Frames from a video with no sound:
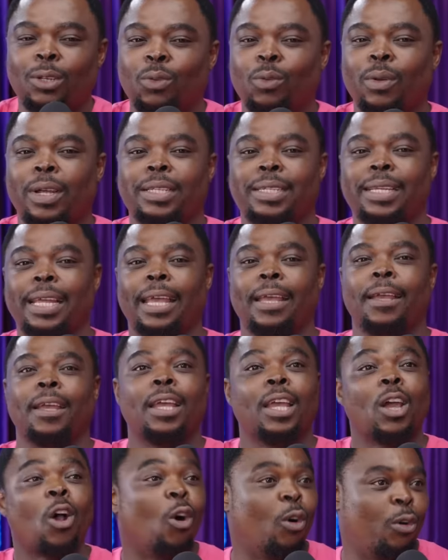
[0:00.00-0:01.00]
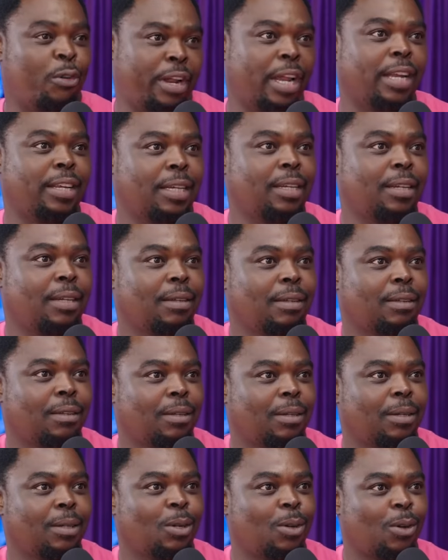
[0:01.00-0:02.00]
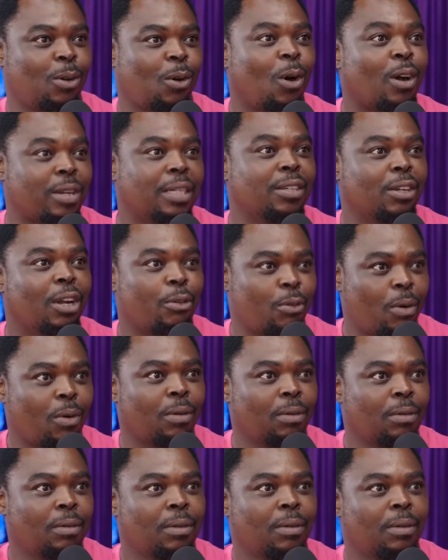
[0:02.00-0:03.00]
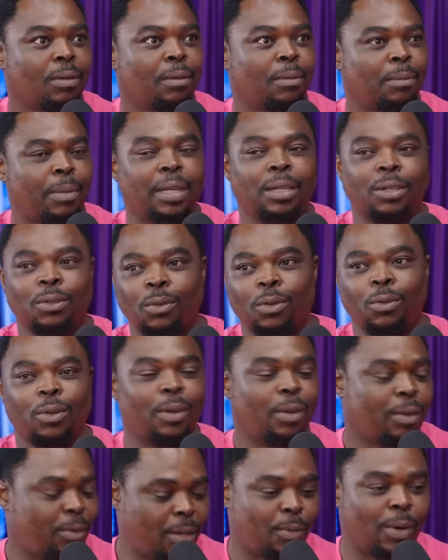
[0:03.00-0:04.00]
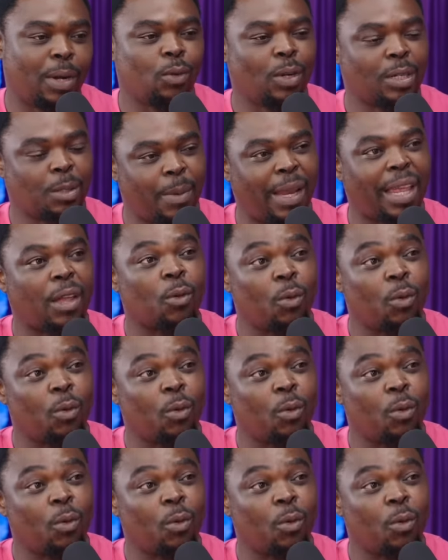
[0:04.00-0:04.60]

was there. Already. You know, got in the role. Mbalintulu, the one who was playing